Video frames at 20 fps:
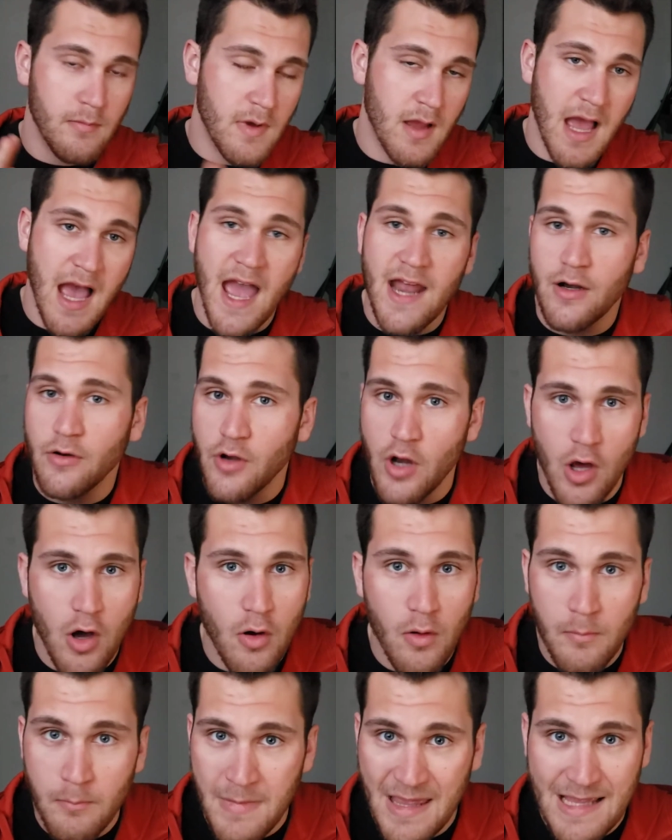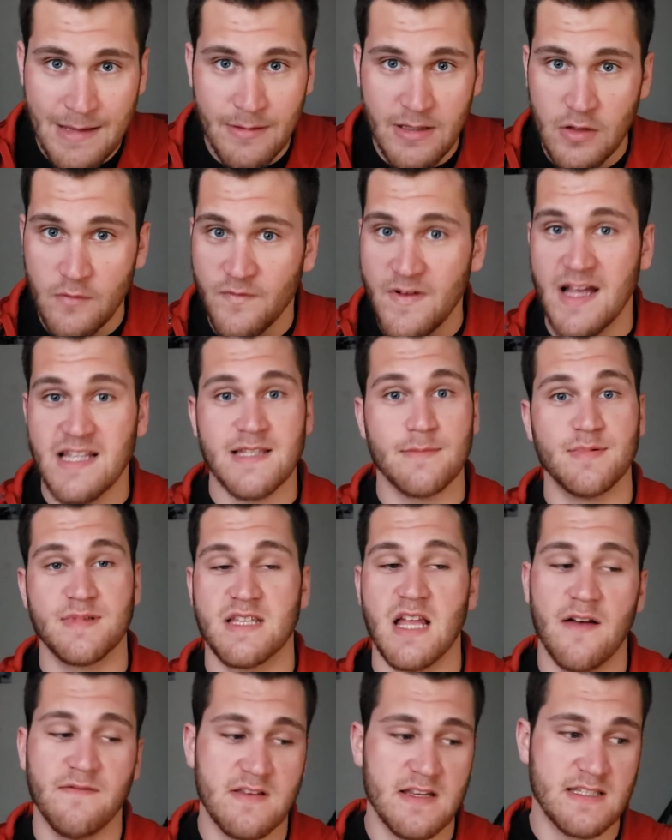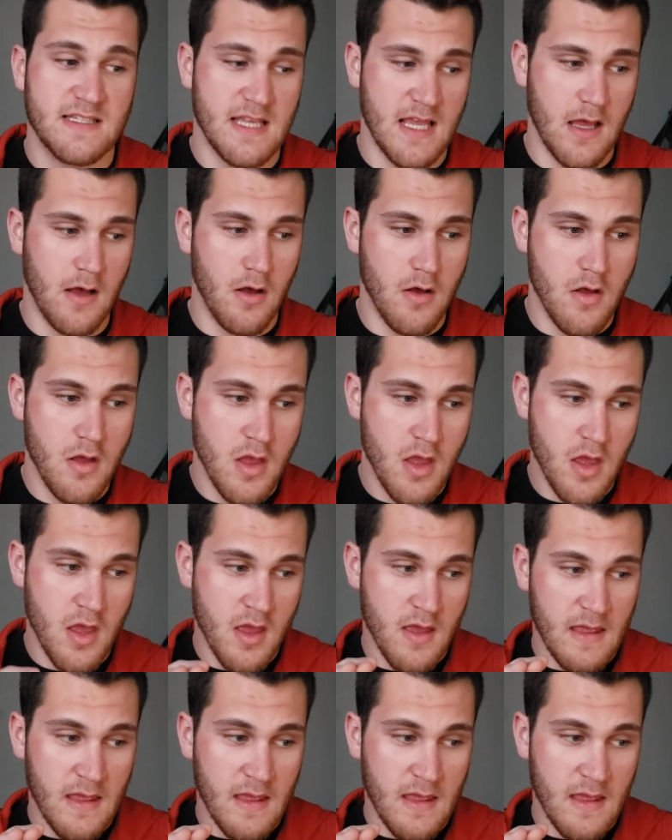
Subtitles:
I don't know, maybe you've got some stuff to sell.